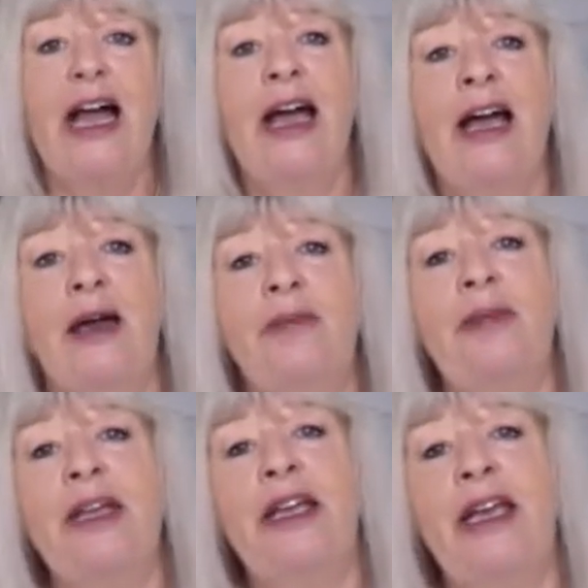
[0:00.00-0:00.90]

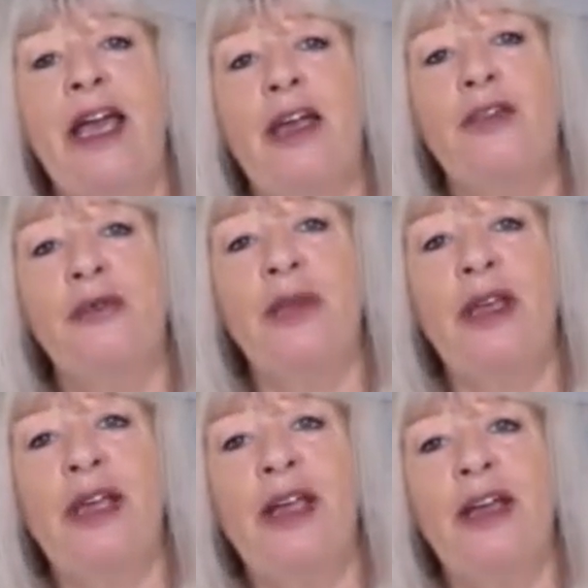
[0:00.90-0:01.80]
but it gave
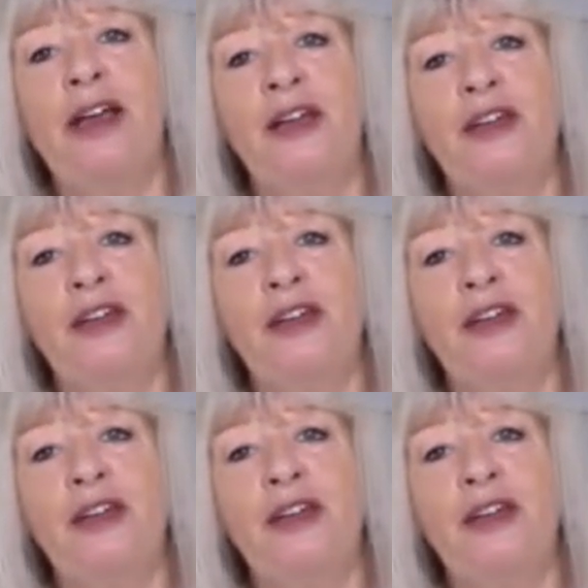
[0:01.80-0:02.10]
me